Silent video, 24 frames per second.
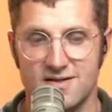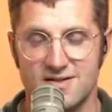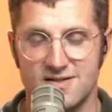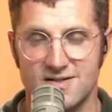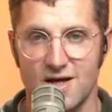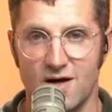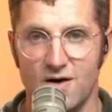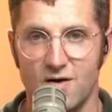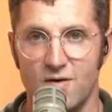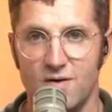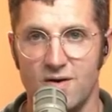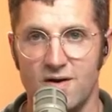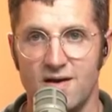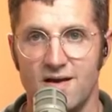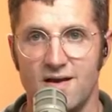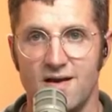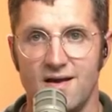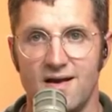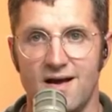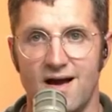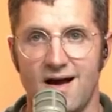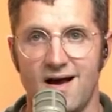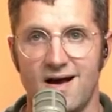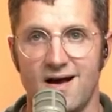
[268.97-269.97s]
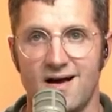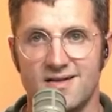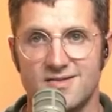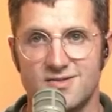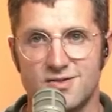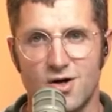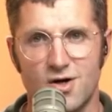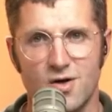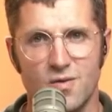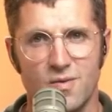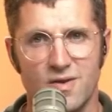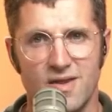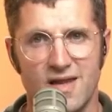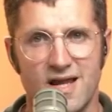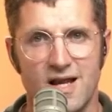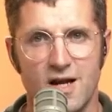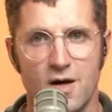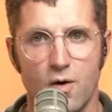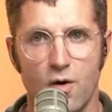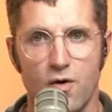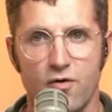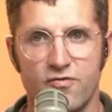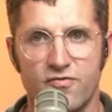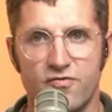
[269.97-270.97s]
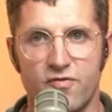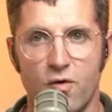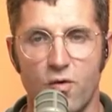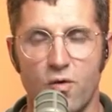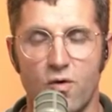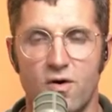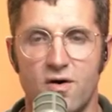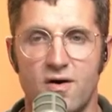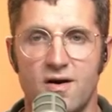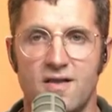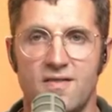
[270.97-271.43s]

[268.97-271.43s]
So I uh, started with a Hero four,